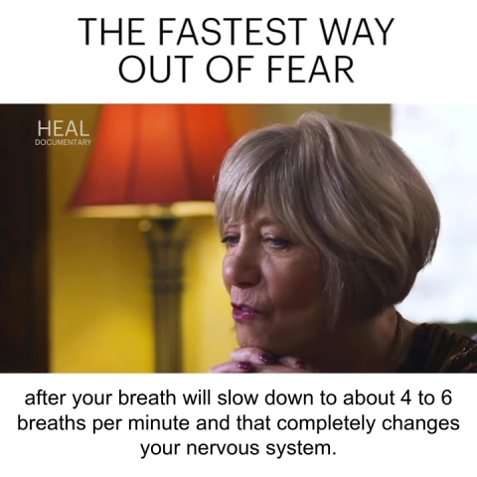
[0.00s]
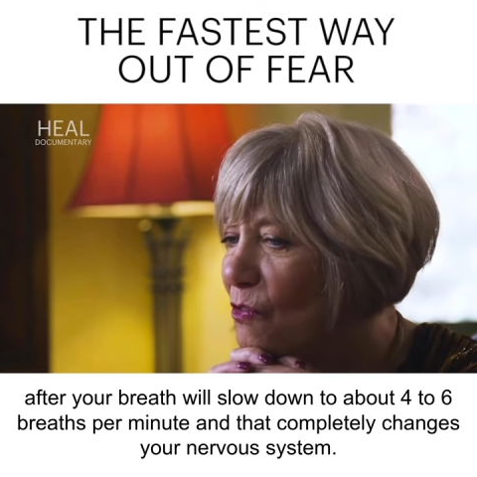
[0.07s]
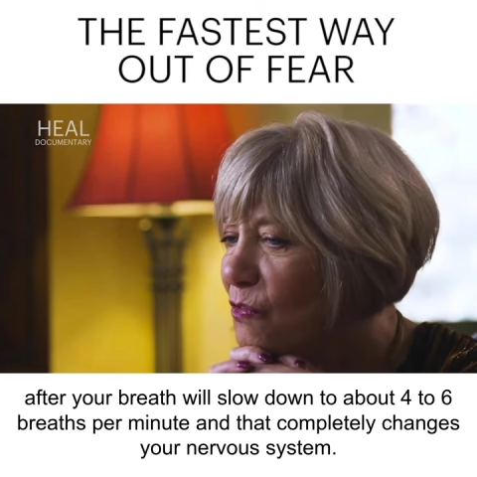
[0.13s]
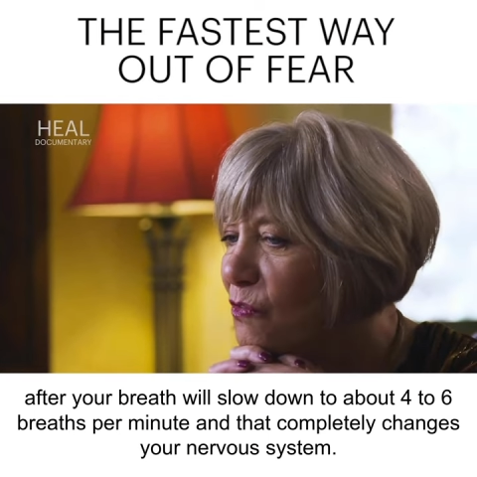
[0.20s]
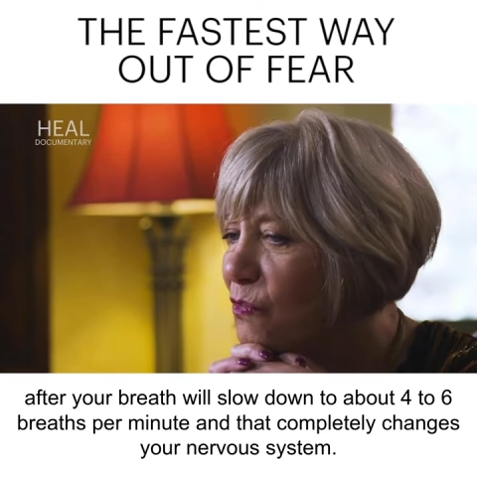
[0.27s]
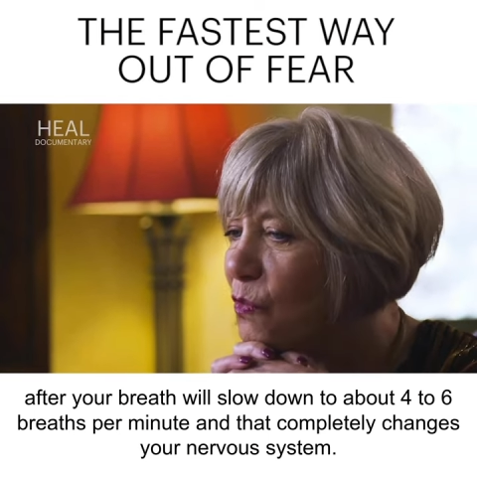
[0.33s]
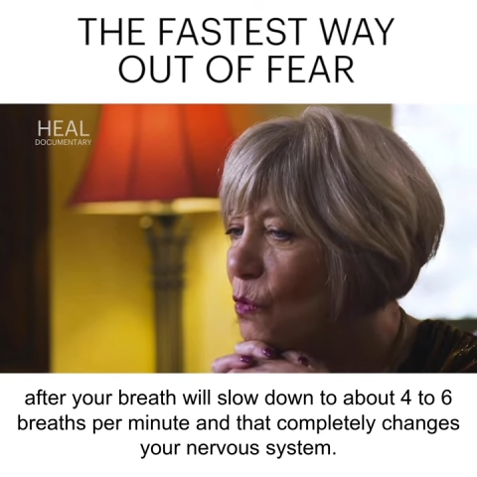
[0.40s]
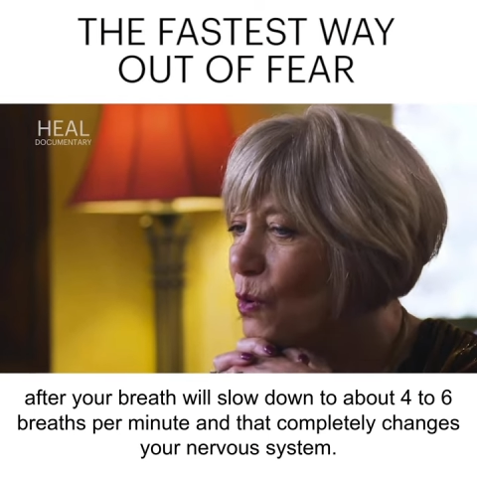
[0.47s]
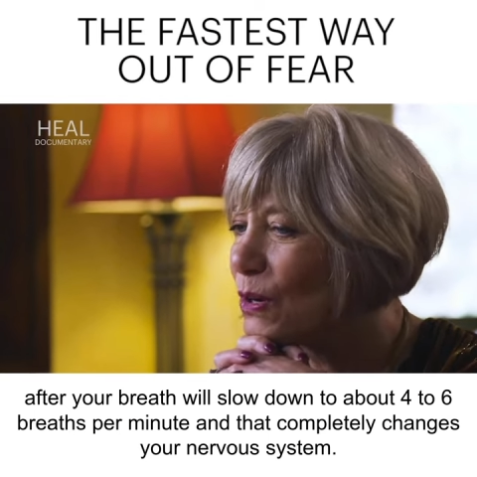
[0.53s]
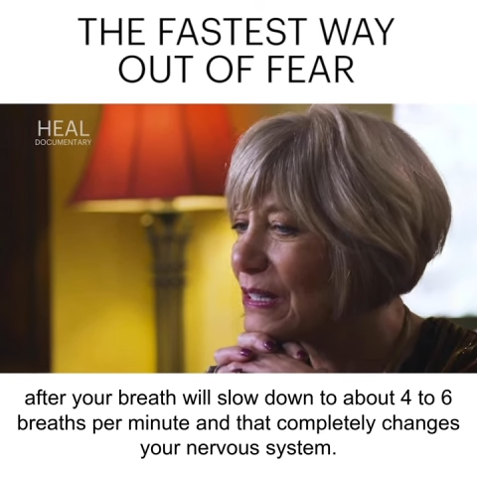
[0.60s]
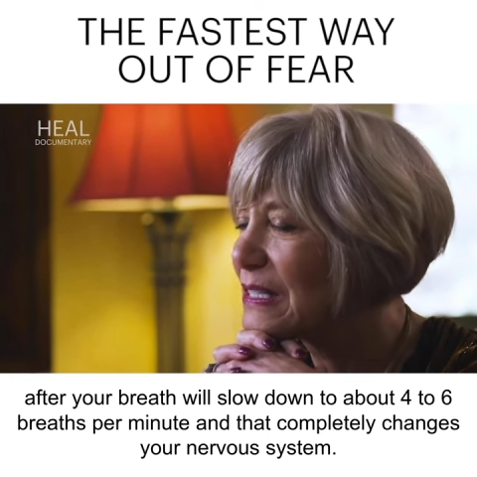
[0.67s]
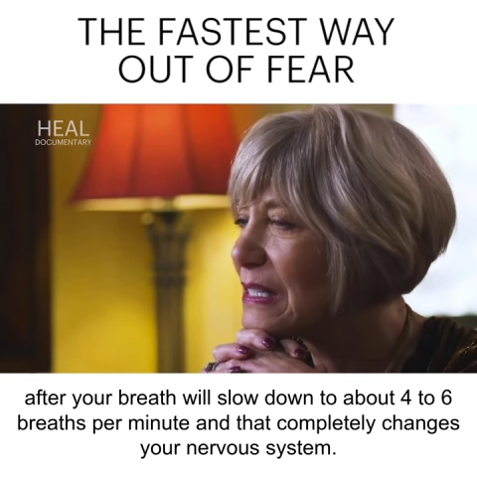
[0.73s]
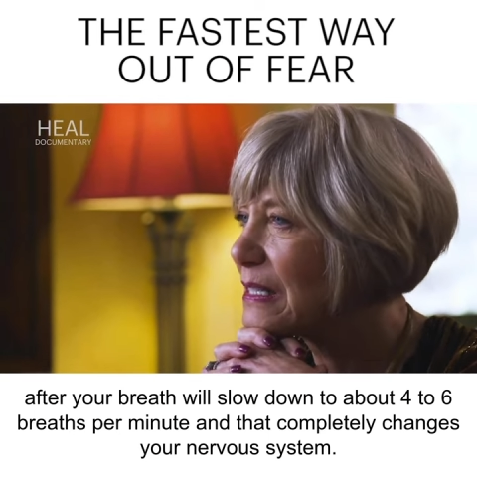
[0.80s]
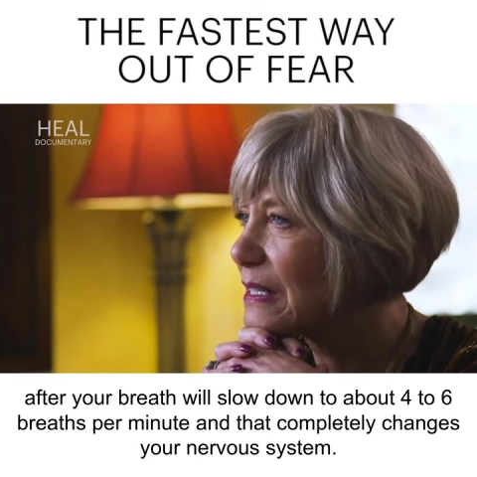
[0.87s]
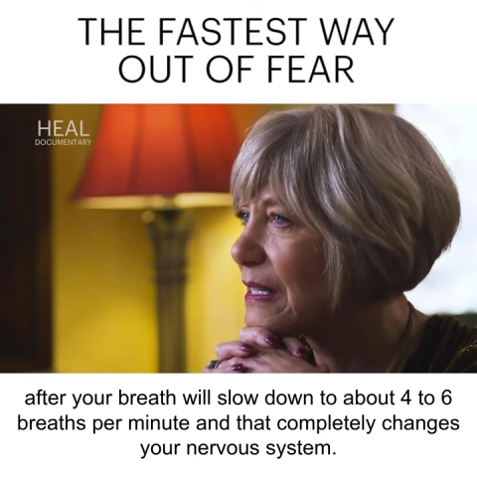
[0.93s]
4
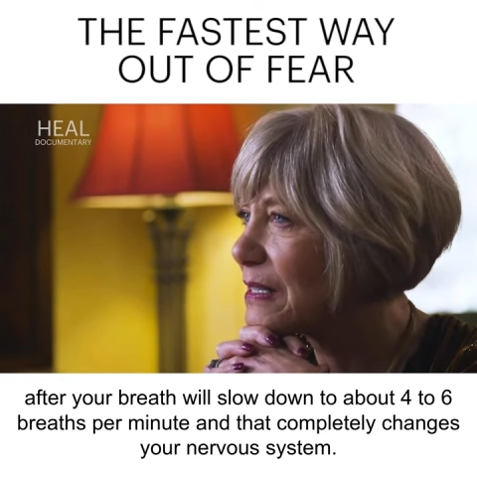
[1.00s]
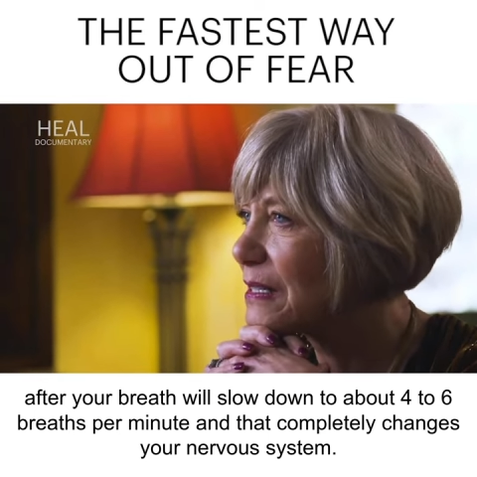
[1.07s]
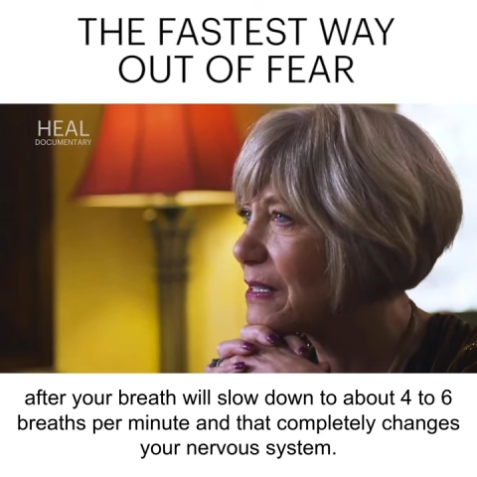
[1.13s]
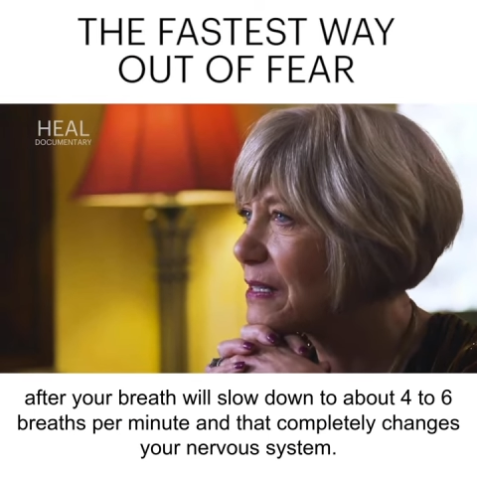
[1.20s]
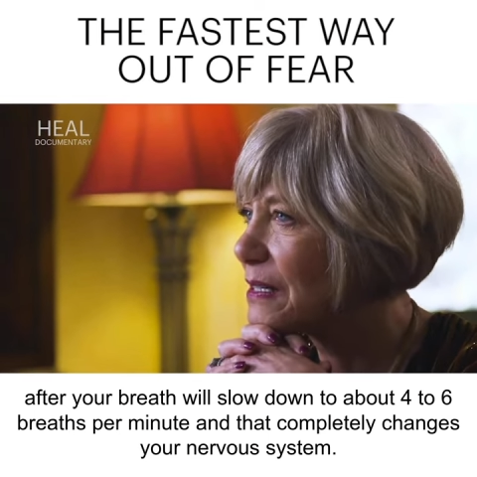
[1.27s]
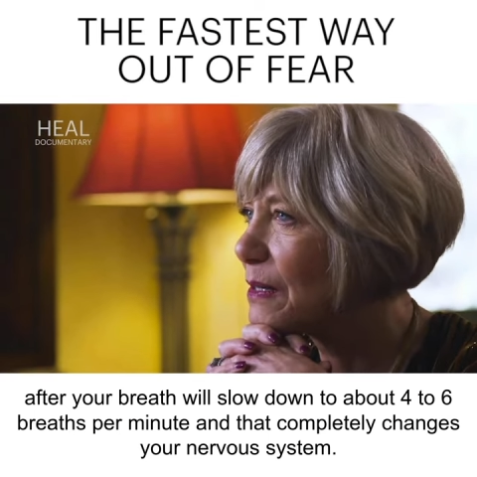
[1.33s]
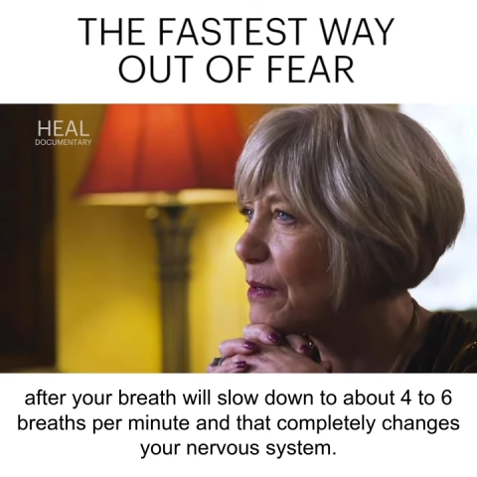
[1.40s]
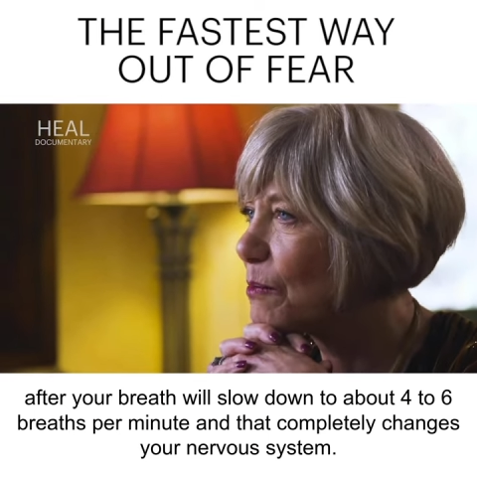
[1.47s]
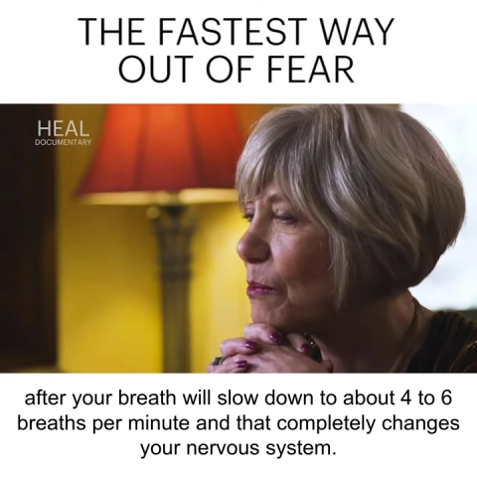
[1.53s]
to 6